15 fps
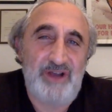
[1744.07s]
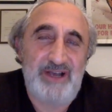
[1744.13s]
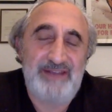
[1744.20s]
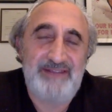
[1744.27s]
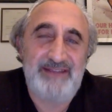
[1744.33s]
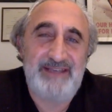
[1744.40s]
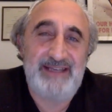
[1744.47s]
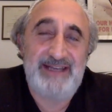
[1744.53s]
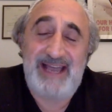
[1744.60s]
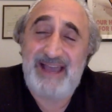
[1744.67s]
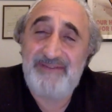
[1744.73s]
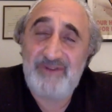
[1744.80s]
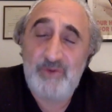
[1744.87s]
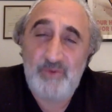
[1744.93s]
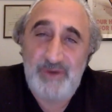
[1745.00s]
I think, and I
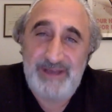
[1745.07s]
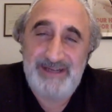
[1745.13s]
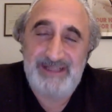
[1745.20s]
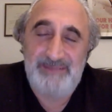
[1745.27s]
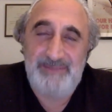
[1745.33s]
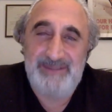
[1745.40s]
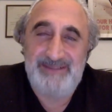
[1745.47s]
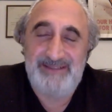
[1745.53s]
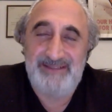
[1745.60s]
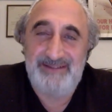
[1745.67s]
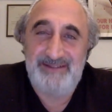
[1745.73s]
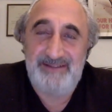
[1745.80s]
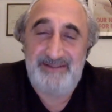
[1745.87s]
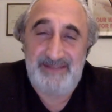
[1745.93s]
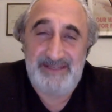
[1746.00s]
haven't read it, but the
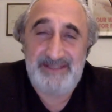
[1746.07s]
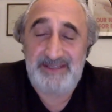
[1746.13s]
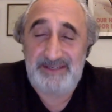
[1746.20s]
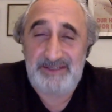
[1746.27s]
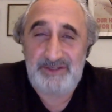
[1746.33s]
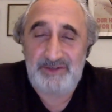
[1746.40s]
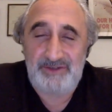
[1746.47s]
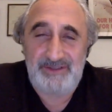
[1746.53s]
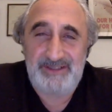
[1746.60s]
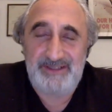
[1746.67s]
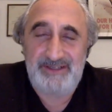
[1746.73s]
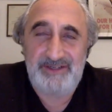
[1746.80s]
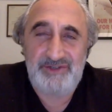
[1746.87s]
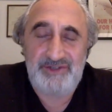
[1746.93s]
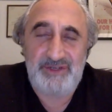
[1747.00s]
the thesis is certainly
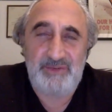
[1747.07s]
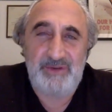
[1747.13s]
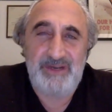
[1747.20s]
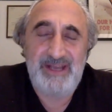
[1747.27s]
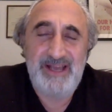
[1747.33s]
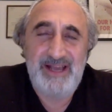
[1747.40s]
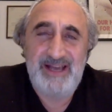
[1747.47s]
an interesting one.